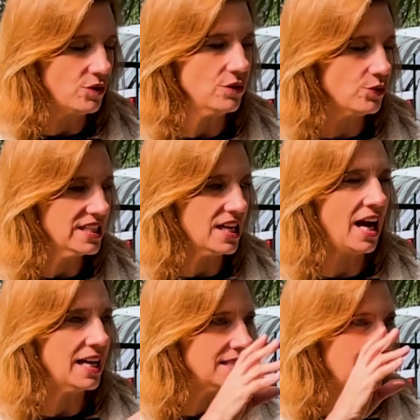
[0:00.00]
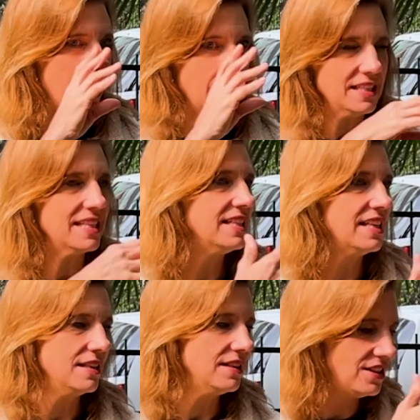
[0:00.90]
resides,
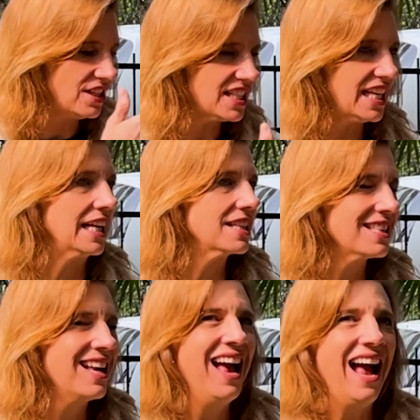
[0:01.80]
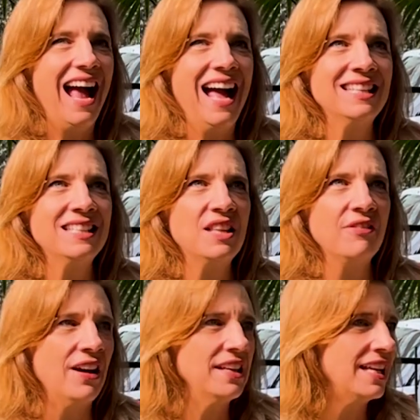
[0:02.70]
just sinks. And the
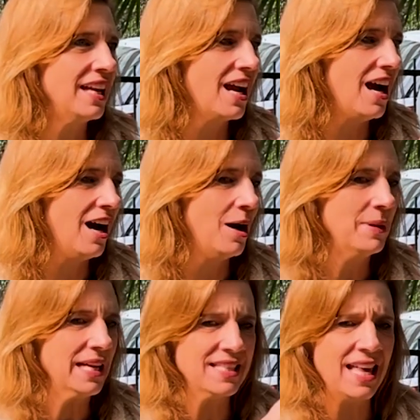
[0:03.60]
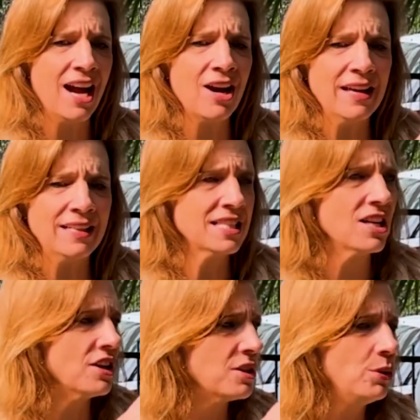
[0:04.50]
funding is there and it's
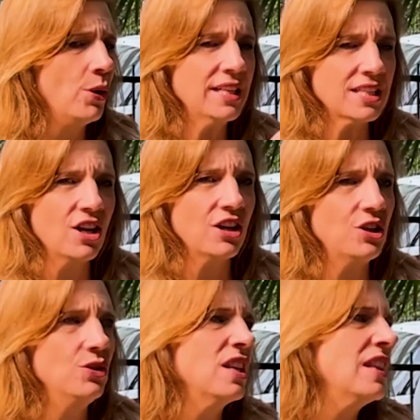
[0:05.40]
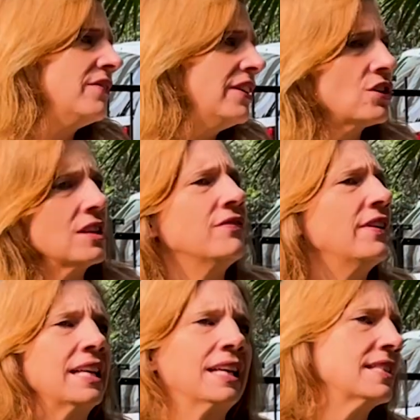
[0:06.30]
not deployed, it's not used. And then eventually the
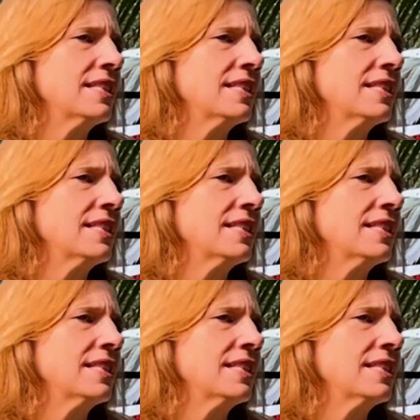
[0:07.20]
funding gets